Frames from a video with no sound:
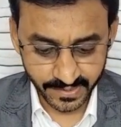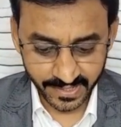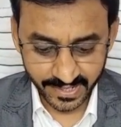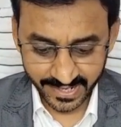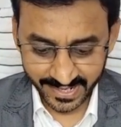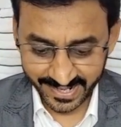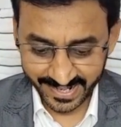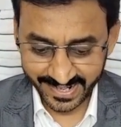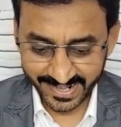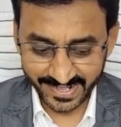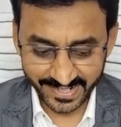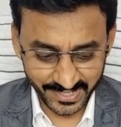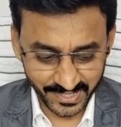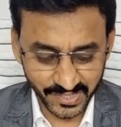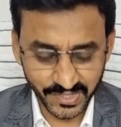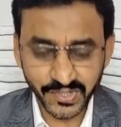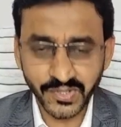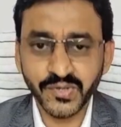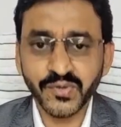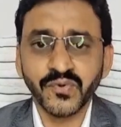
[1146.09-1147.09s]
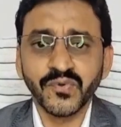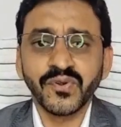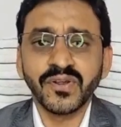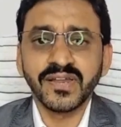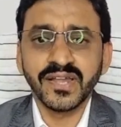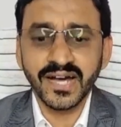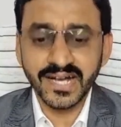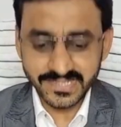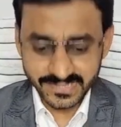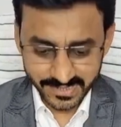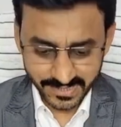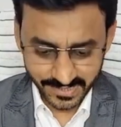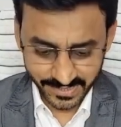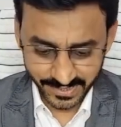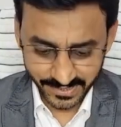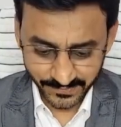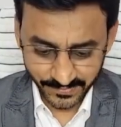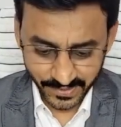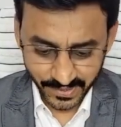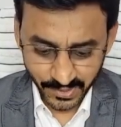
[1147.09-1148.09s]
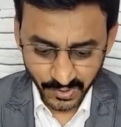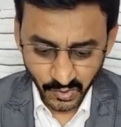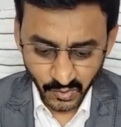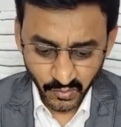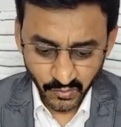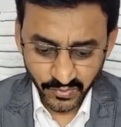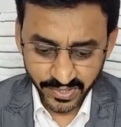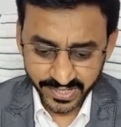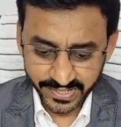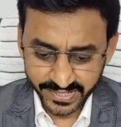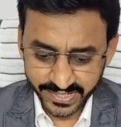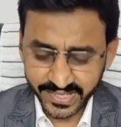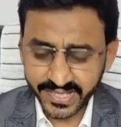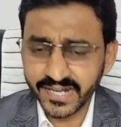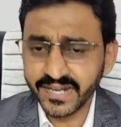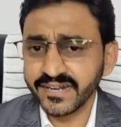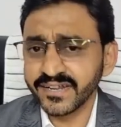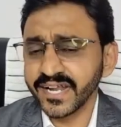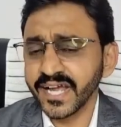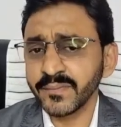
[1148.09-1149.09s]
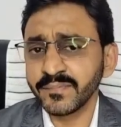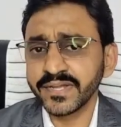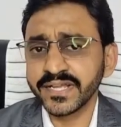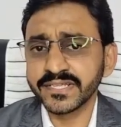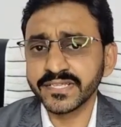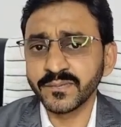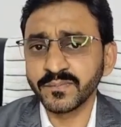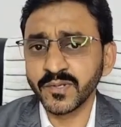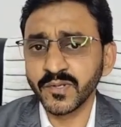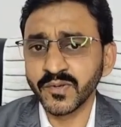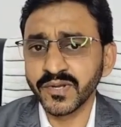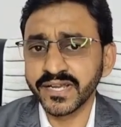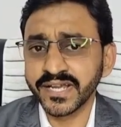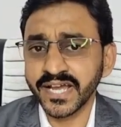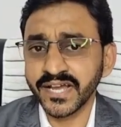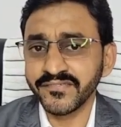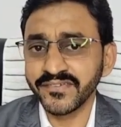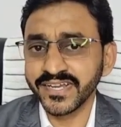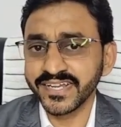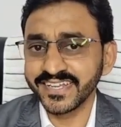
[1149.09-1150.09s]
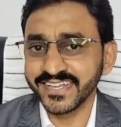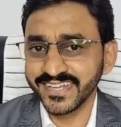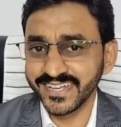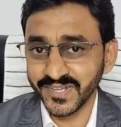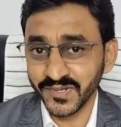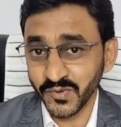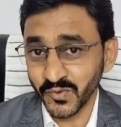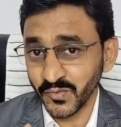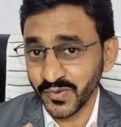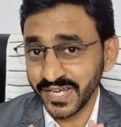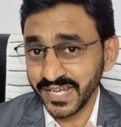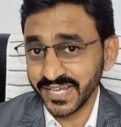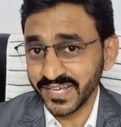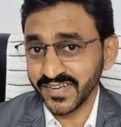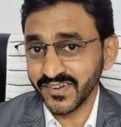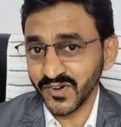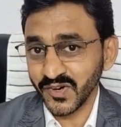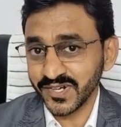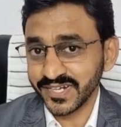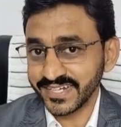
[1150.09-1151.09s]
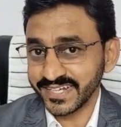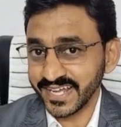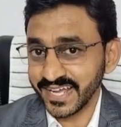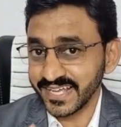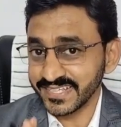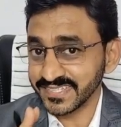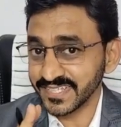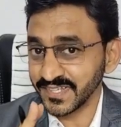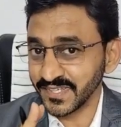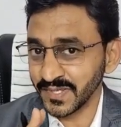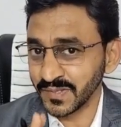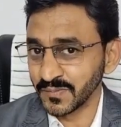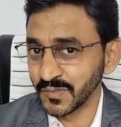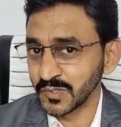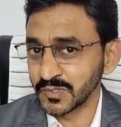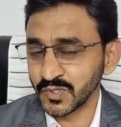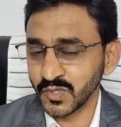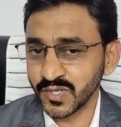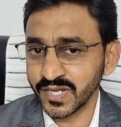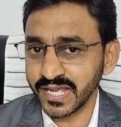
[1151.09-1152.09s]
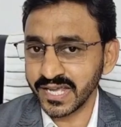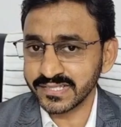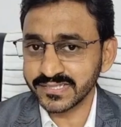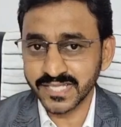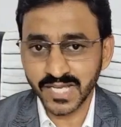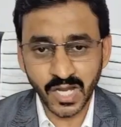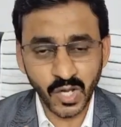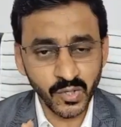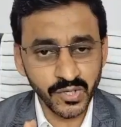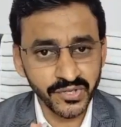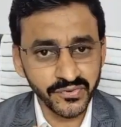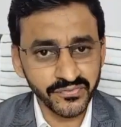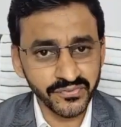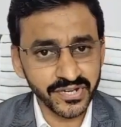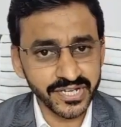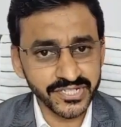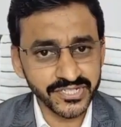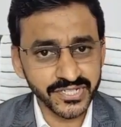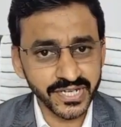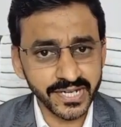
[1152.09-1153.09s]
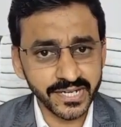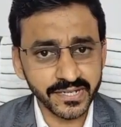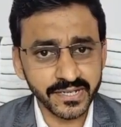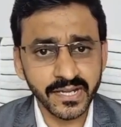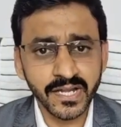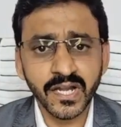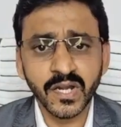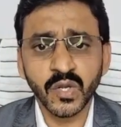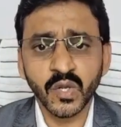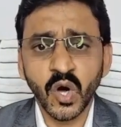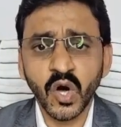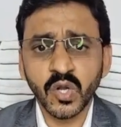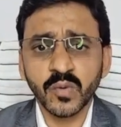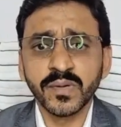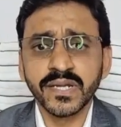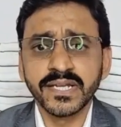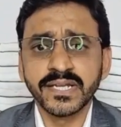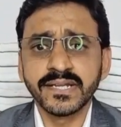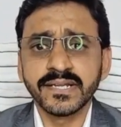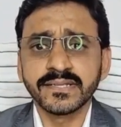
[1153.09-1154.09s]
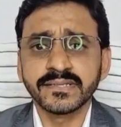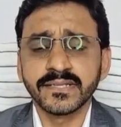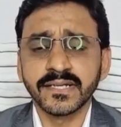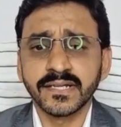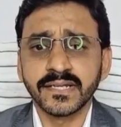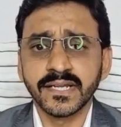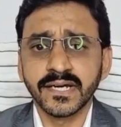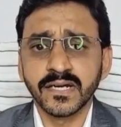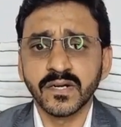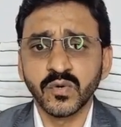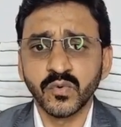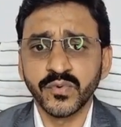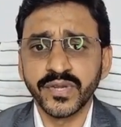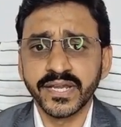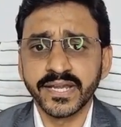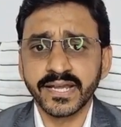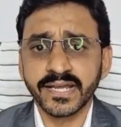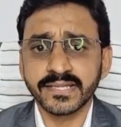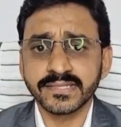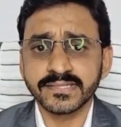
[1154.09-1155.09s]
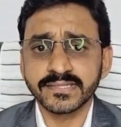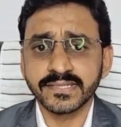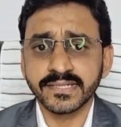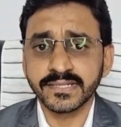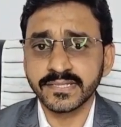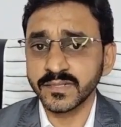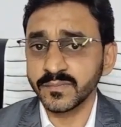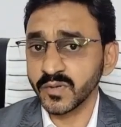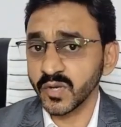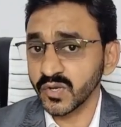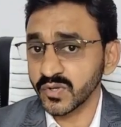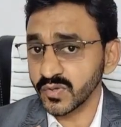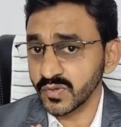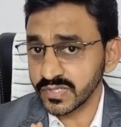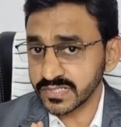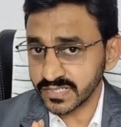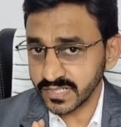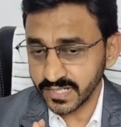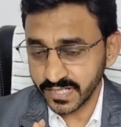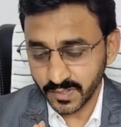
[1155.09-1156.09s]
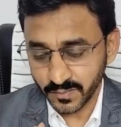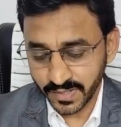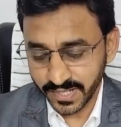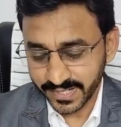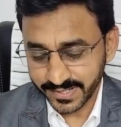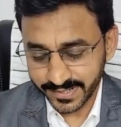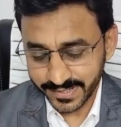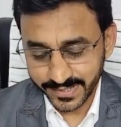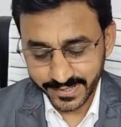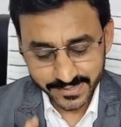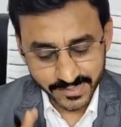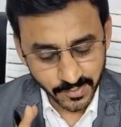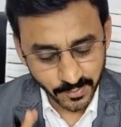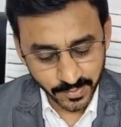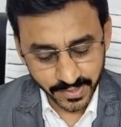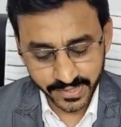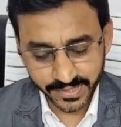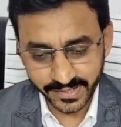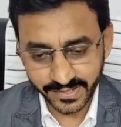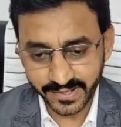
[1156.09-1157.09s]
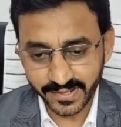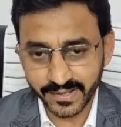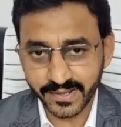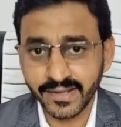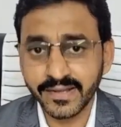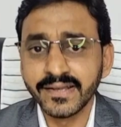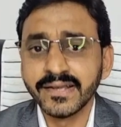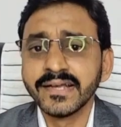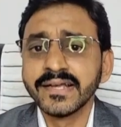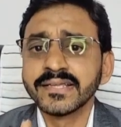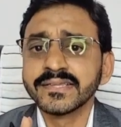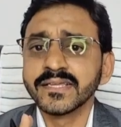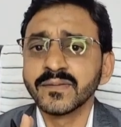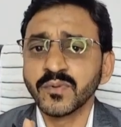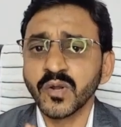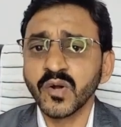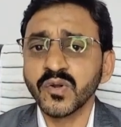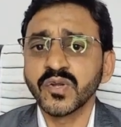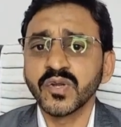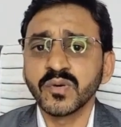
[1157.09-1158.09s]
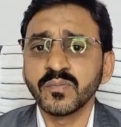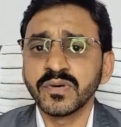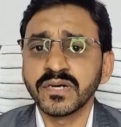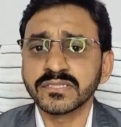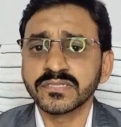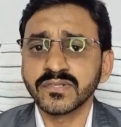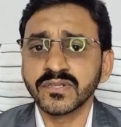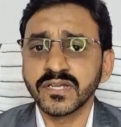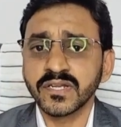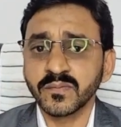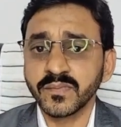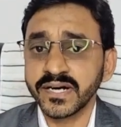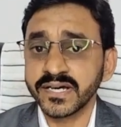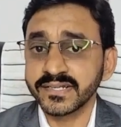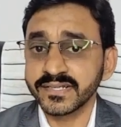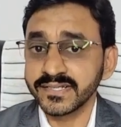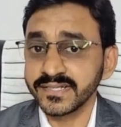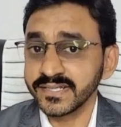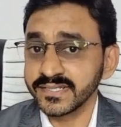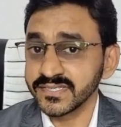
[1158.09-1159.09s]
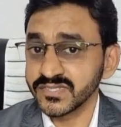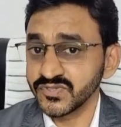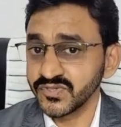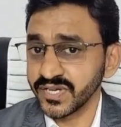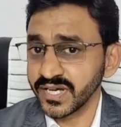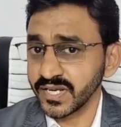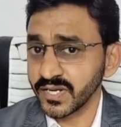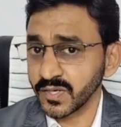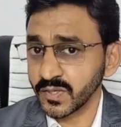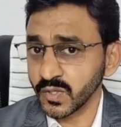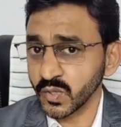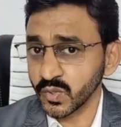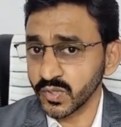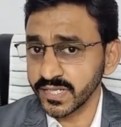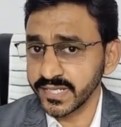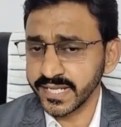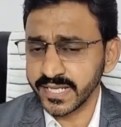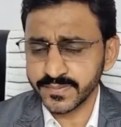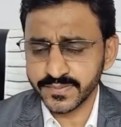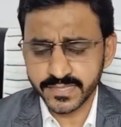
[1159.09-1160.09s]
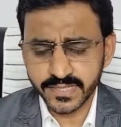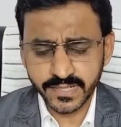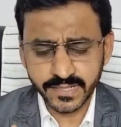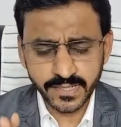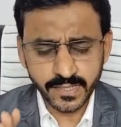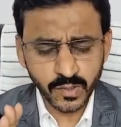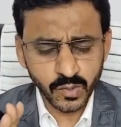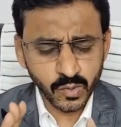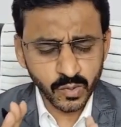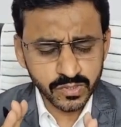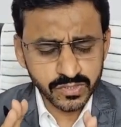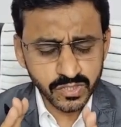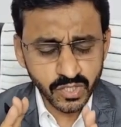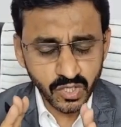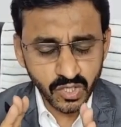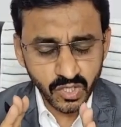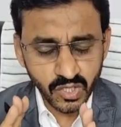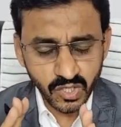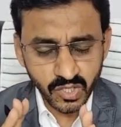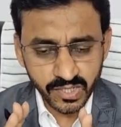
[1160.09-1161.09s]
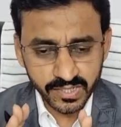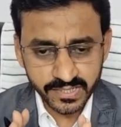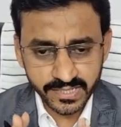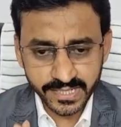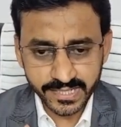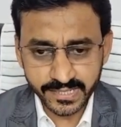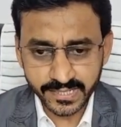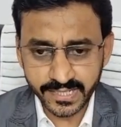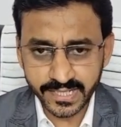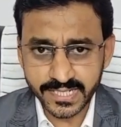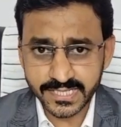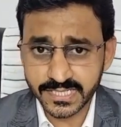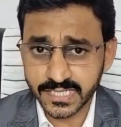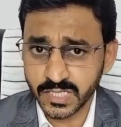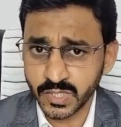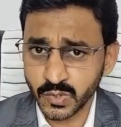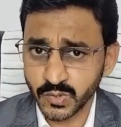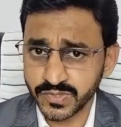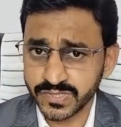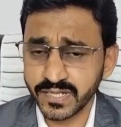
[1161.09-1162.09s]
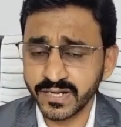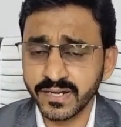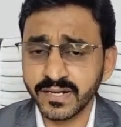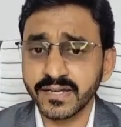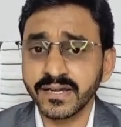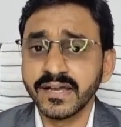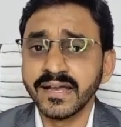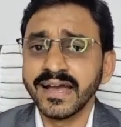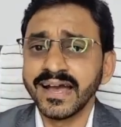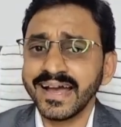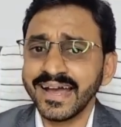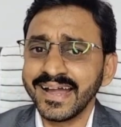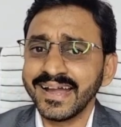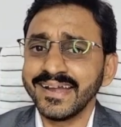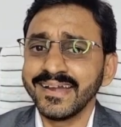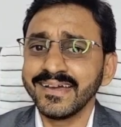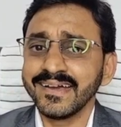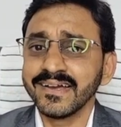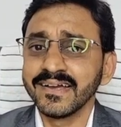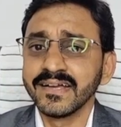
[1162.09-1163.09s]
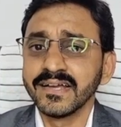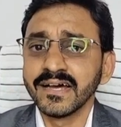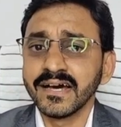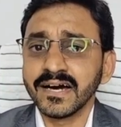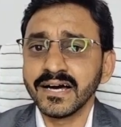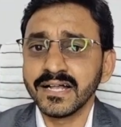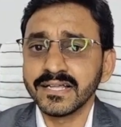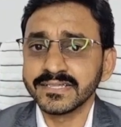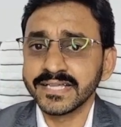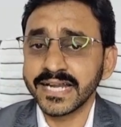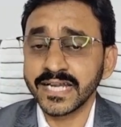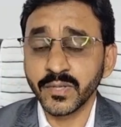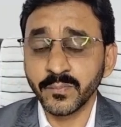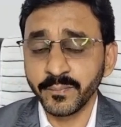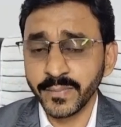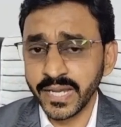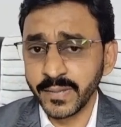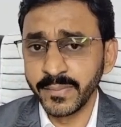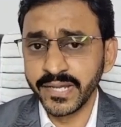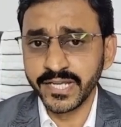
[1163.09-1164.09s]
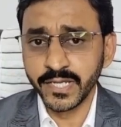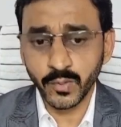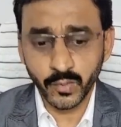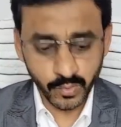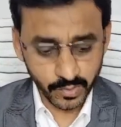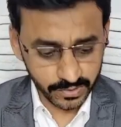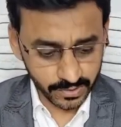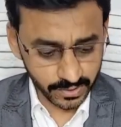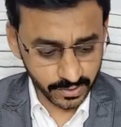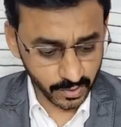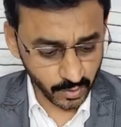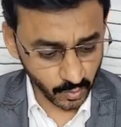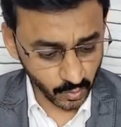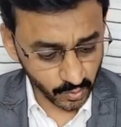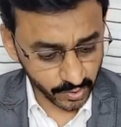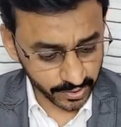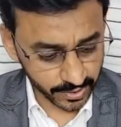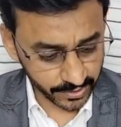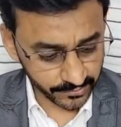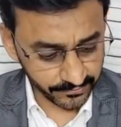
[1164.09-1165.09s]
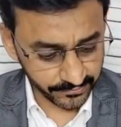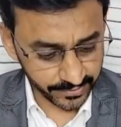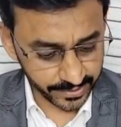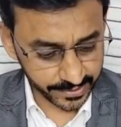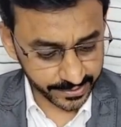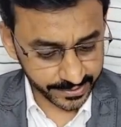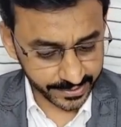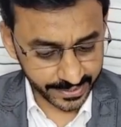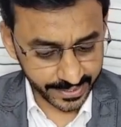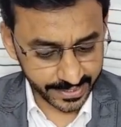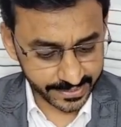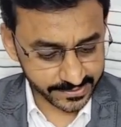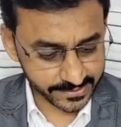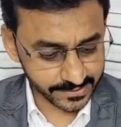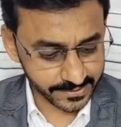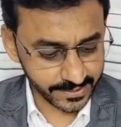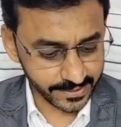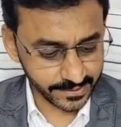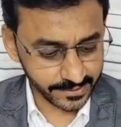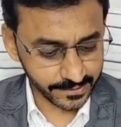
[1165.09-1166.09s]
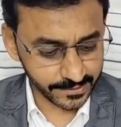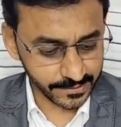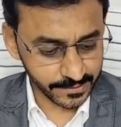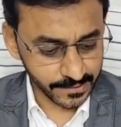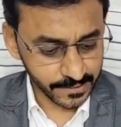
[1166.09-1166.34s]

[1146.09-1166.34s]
And lastly, when air trapped in the pleural cavity, we call it as pneumothorax. How to differentiate? Normally the lung, we can see the bronchiovascular markings, but here the bronchomuscular marking, they are totally absent. It looks all that translucent, and that may be due to the road traffic accident.